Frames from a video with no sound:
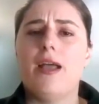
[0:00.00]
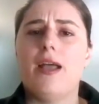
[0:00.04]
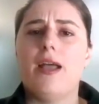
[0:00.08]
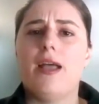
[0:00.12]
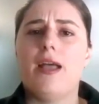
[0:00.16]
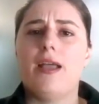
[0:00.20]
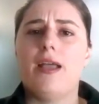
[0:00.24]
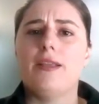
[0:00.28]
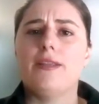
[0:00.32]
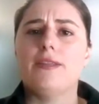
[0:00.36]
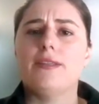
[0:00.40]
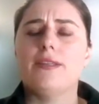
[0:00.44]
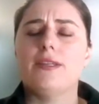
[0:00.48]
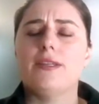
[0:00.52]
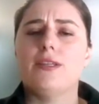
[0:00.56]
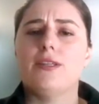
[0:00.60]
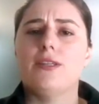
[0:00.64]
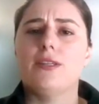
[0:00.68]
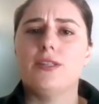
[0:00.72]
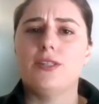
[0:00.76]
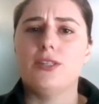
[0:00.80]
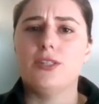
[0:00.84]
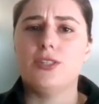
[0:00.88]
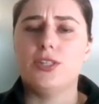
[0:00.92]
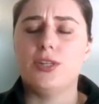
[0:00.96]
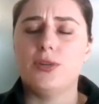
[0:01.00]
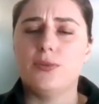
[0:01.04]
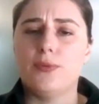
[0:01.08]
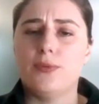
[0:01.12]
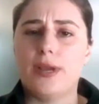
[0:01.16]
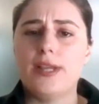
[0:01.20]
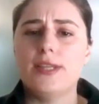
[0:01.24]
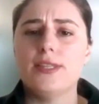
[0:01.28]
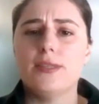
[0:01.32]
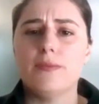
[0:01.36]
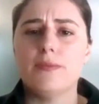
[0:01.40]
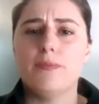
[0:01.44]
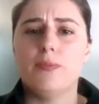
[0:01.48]
And she
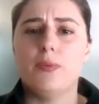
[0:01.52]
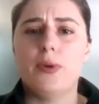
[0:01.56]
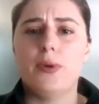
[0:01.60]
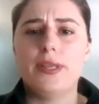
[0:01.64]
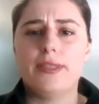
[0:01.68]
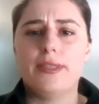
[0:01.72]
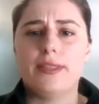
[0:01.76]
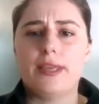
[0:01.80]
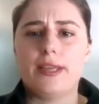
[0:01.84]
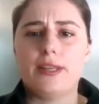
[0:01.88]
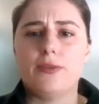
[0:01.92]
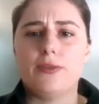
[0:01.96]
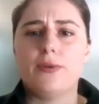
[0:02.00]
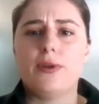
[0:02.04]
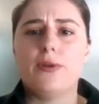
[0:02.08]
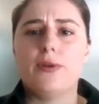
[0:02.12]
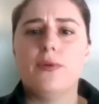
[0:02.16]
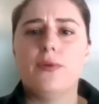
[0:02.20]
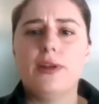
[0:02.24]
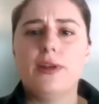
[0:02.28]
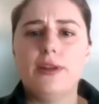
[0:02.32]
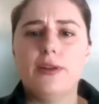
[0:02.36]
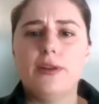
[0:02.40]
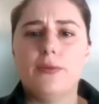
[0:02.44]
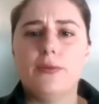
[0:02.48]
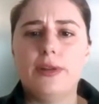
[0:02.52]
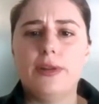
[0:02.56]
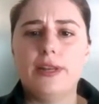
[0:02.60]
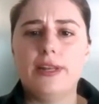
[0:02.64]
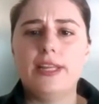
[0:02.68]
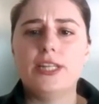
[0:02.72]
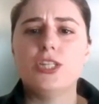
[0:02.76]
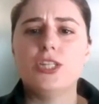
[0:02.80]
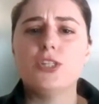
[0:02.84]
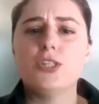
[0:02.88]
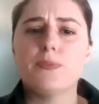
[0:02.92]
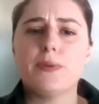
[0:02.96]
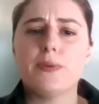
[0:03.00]
raised the point that
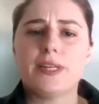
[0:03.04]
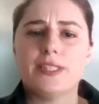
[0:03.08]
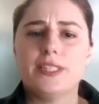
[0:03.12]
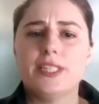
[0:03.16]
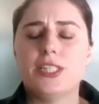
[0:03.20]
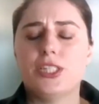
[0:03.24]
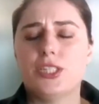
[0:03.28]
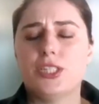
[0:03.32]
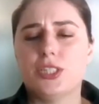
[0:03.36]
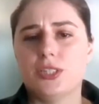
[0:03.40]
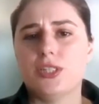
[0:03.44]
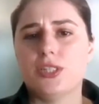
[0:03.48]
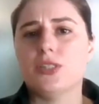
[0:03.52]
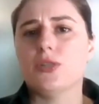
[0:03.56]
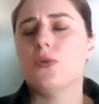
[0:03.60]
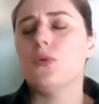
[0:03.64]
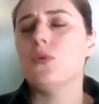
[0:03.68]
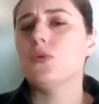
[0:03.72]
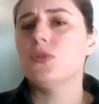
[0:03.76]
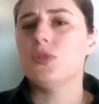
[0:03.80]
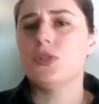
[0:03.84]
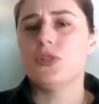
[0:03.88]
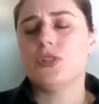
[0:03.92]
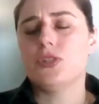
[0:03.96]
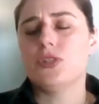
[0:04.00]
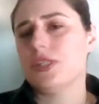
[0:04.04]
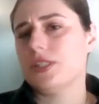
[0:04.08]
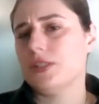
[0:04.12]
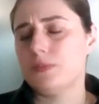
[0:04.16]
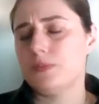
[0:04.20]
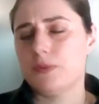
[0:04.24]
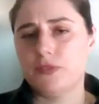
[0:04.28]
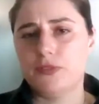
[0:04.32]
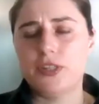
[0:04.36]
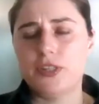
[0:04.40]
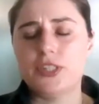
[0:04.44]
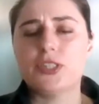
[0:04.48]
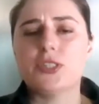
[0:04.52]
religious practitioners are also just
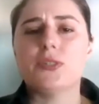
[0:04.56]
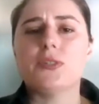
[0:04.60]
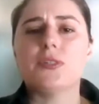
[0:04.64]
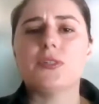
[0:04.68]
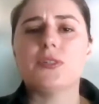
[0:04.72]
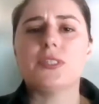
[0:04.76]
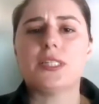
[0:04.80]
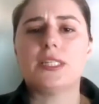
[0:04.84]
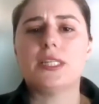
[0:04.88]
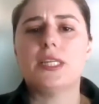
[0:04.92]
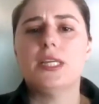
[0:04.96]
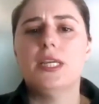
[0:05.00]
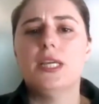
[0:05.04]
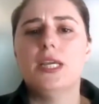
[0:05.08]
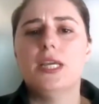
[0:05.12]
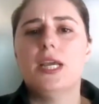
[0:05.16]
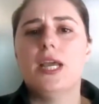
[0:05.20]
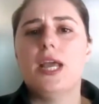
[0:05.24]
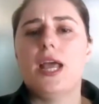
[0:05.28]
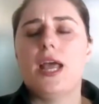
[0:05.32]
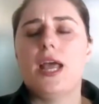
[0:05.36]
professionals, and